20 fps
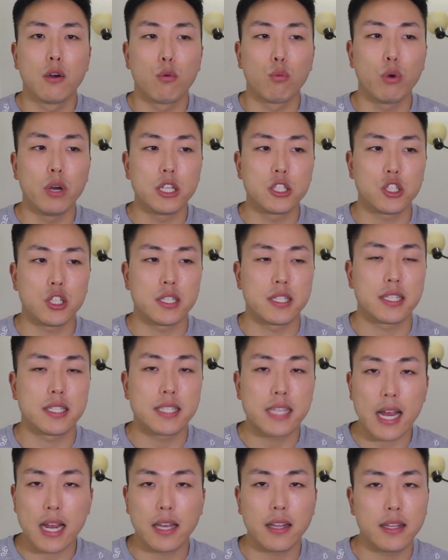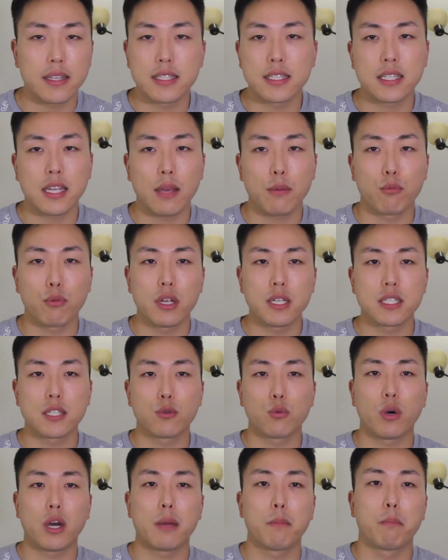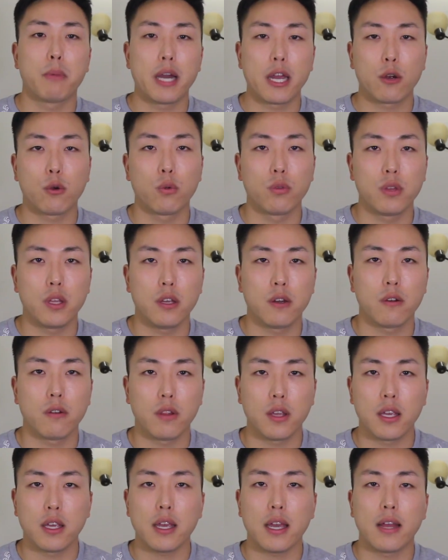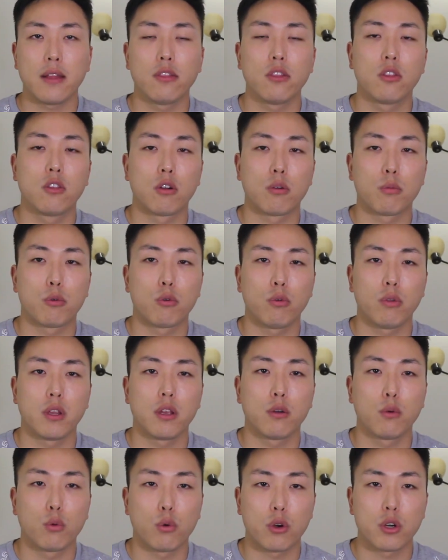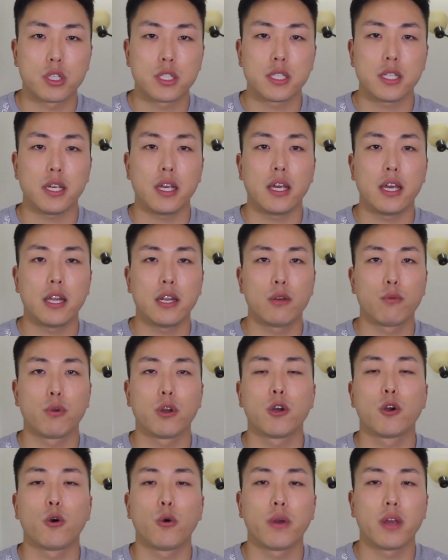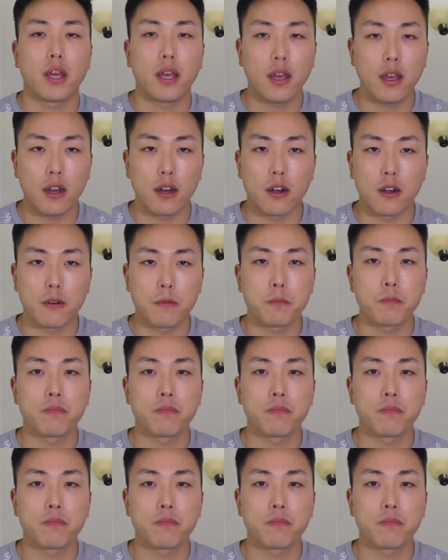which is exactly the same reason why microneedling and derma rolling works in regrowing hair.